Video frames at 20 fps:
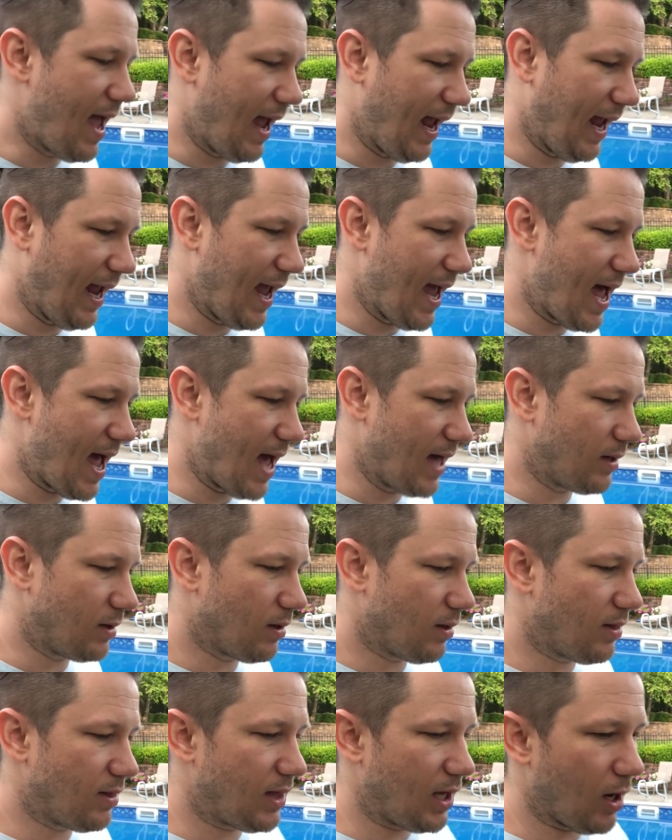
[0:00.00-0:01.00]

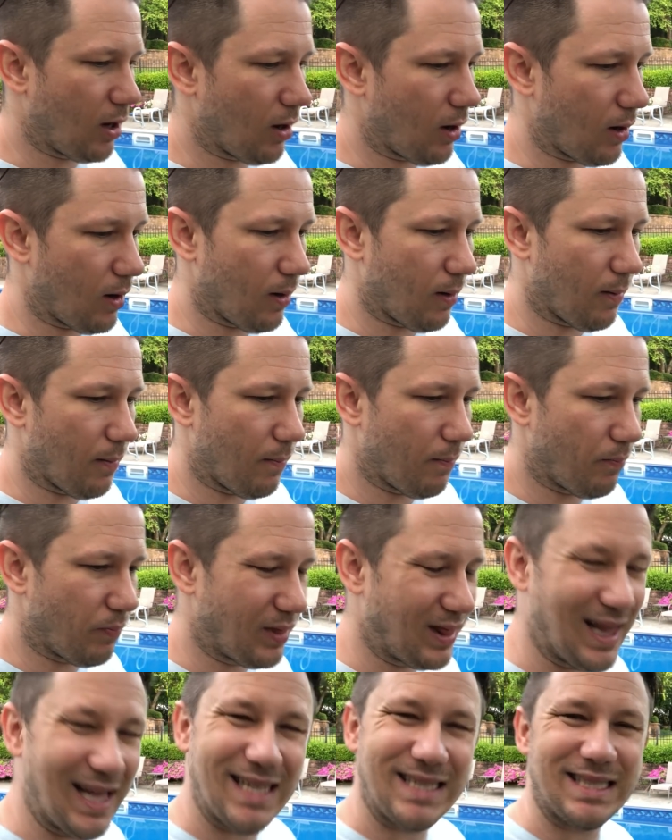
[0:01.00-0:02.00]
And their
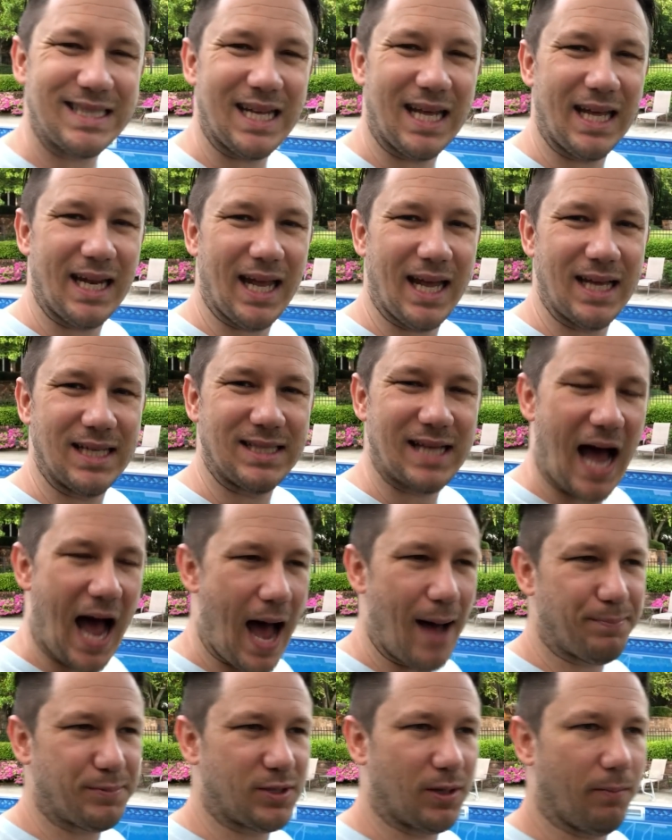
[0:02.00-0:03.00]
listing is
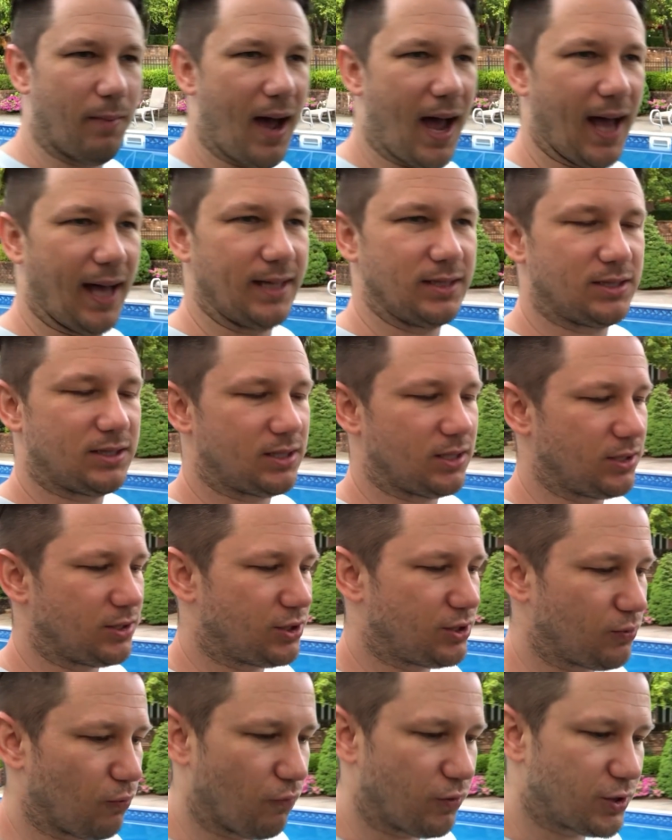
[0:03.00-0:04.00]
optimized
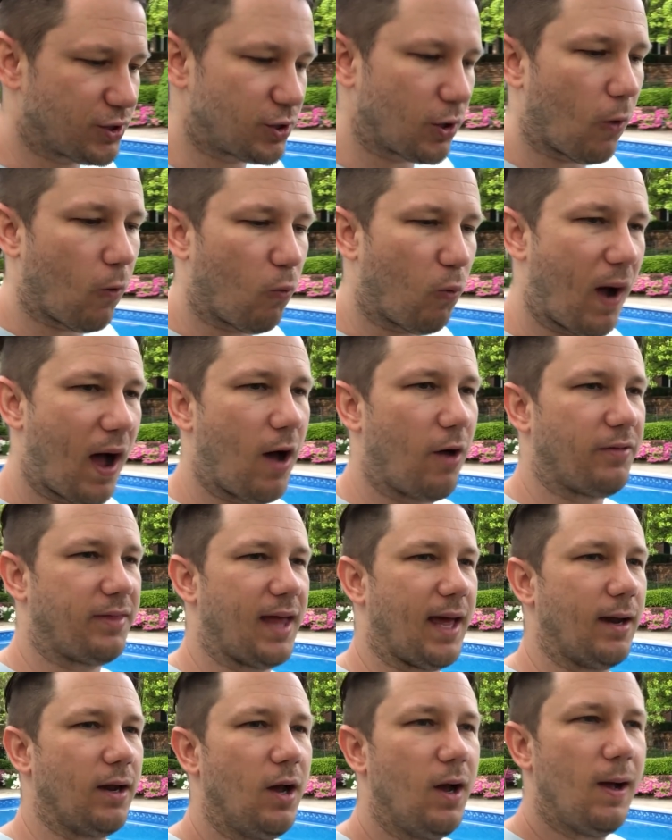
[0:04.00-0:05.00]
so well
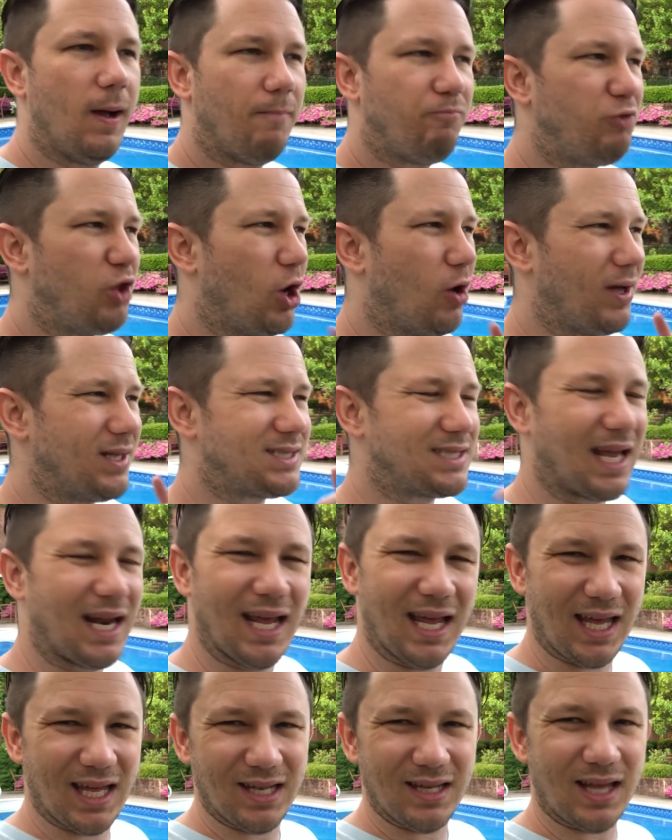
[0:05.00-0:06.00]
that, you know, it's
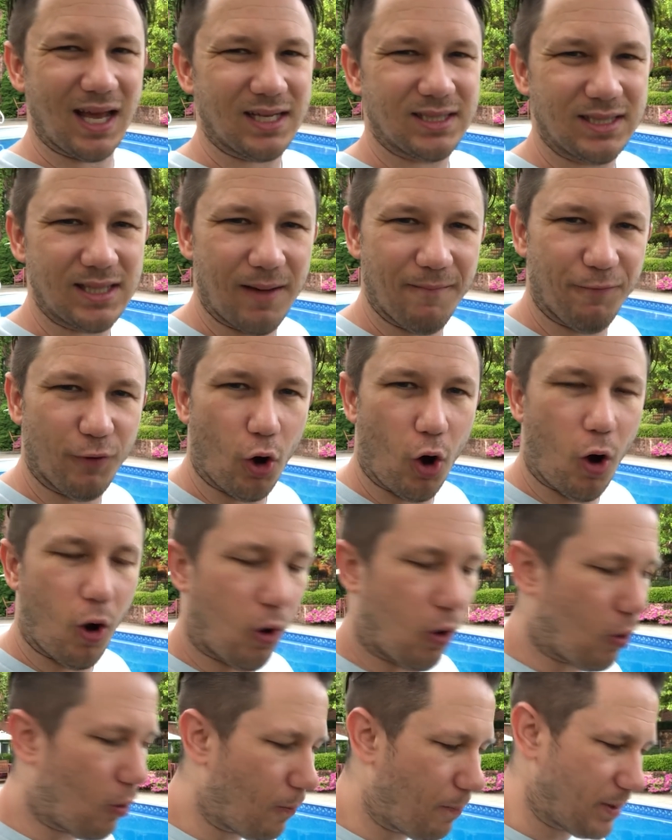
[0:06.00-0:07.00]
gonna index them for a
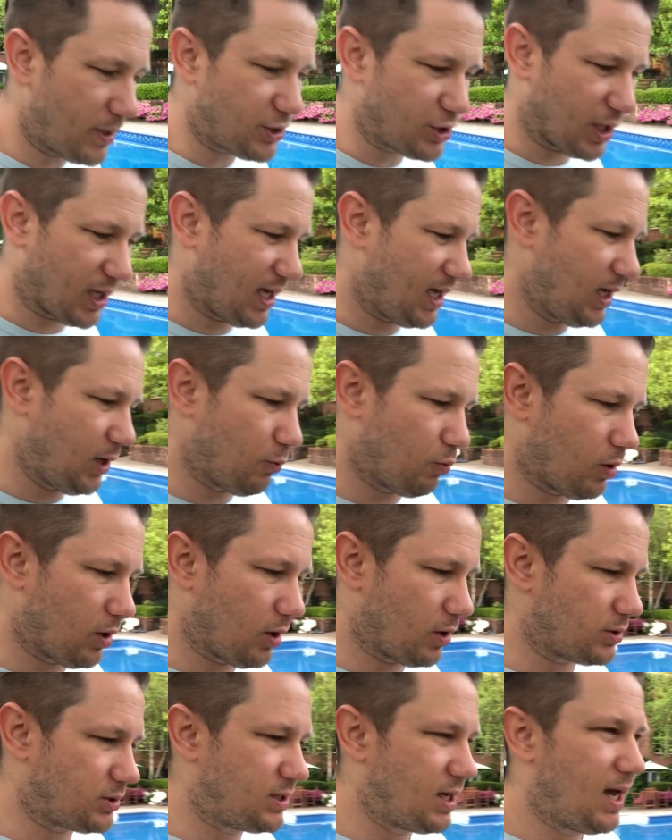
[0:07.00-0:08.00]
whole bunch of
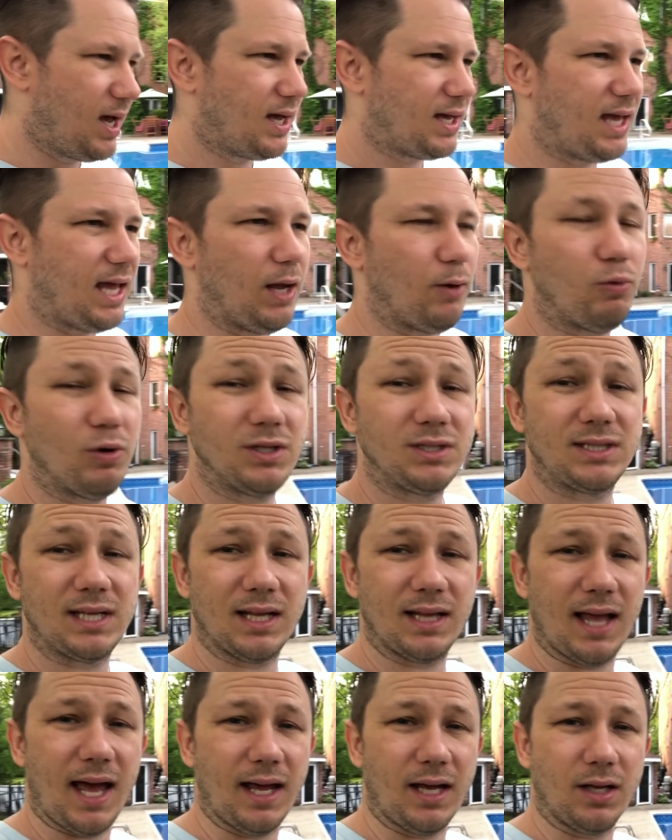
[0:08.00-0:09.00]
keywords, keywords
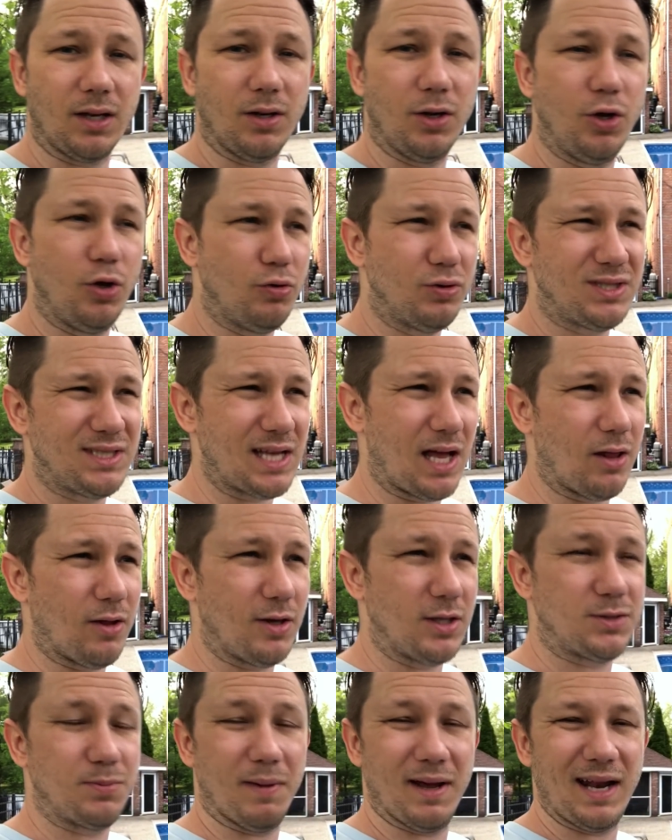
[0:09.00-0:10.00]
that like new
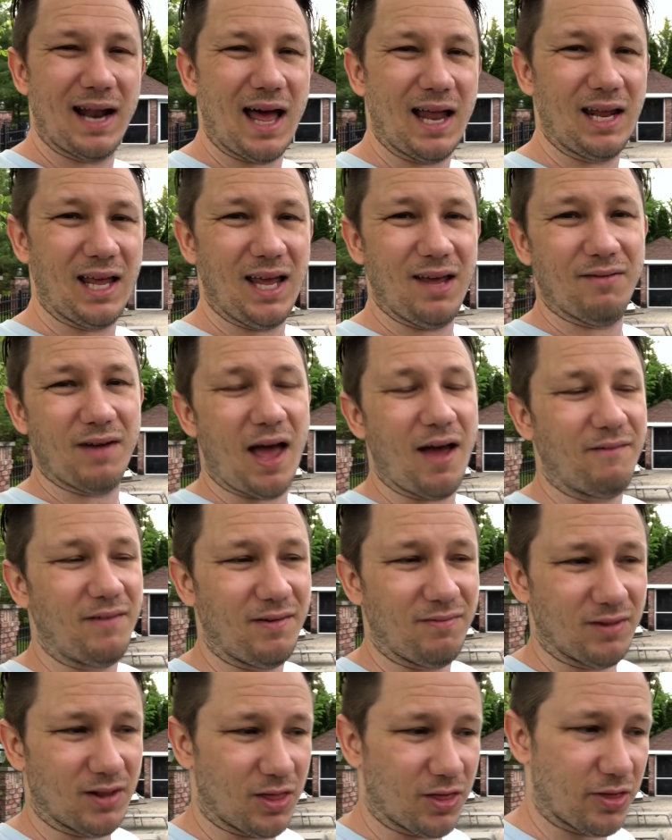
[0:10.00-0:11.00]
sellers might not even have
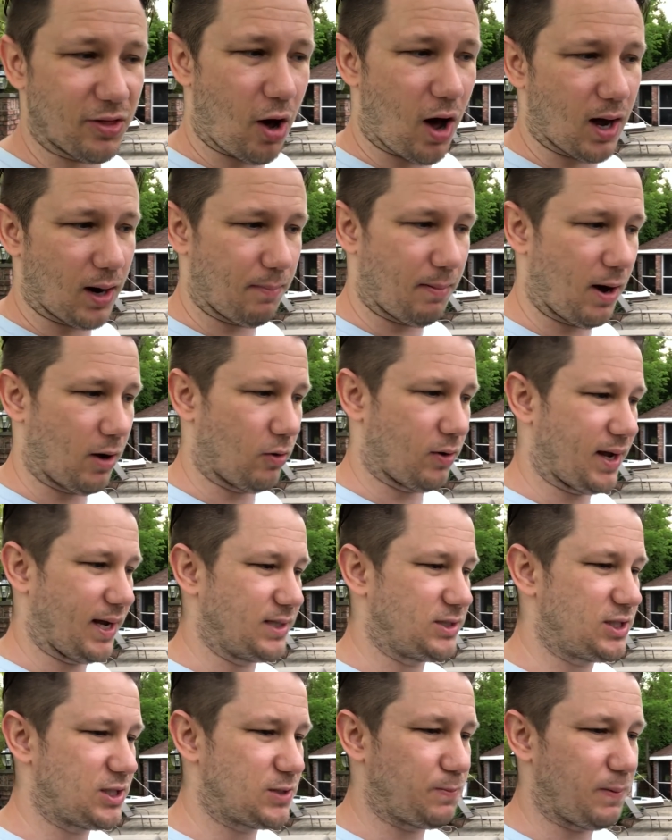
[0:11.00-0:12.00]
even thought about,
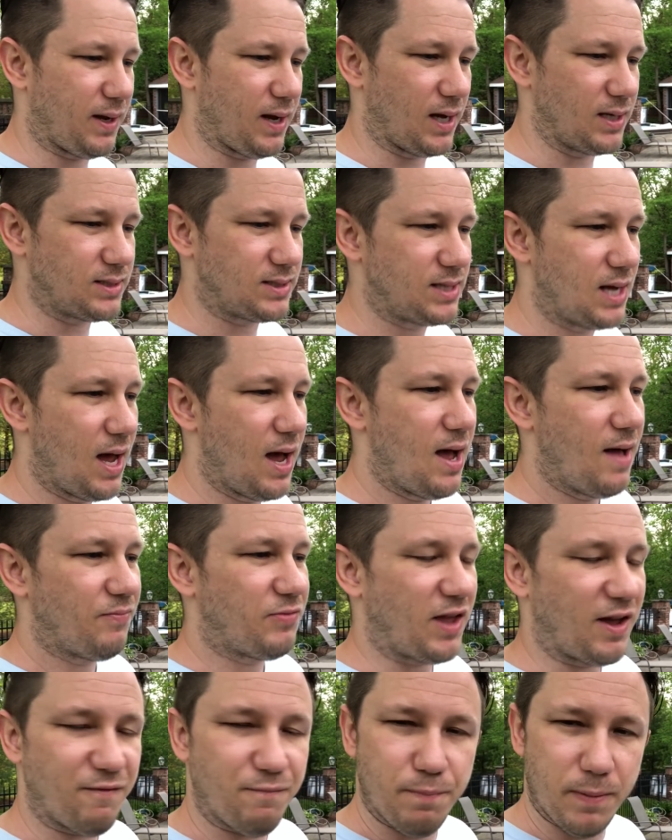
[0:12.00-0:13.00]
okay? It's just because
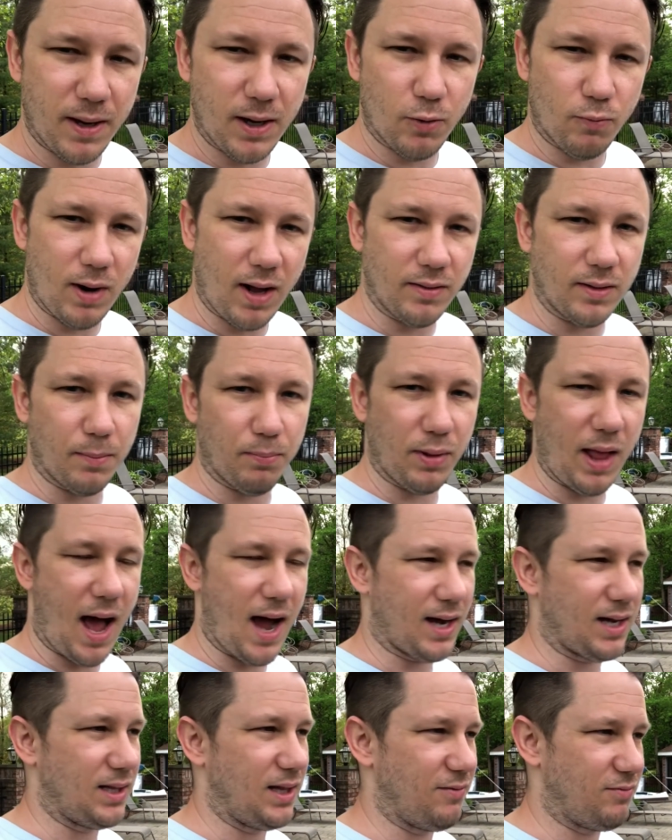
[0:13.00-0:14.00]
they've been around the
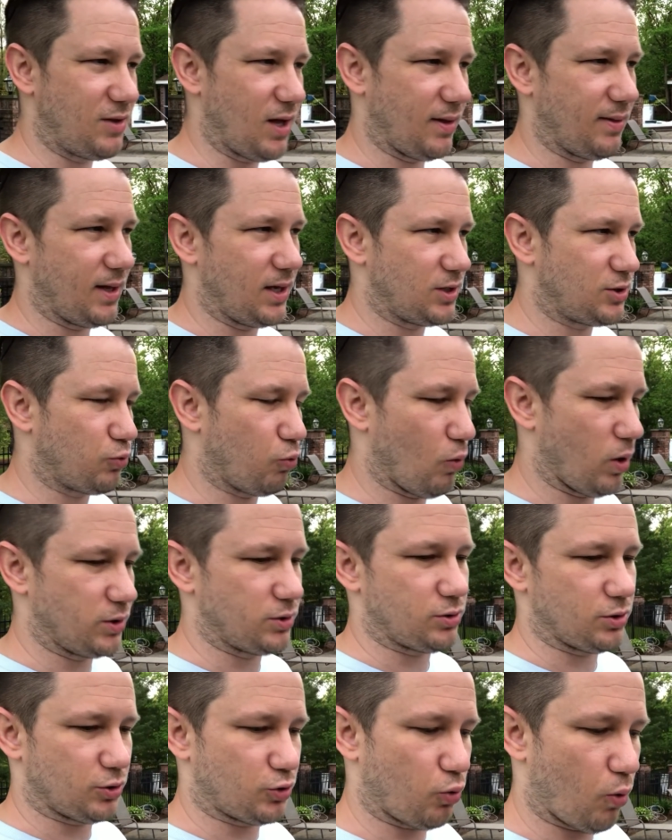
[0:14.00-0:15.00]
block and they've done this once or